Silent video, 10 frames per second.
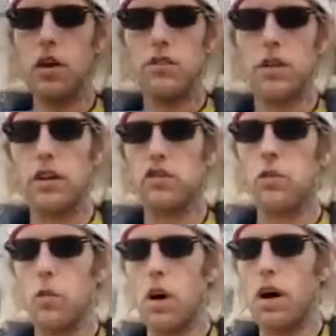
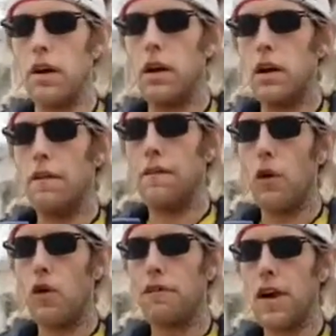Section 1.
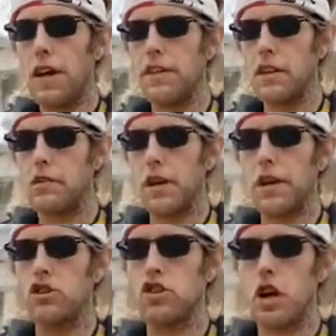Full faith and
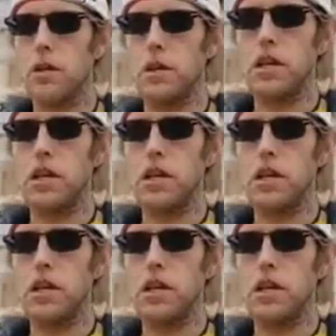credit shall be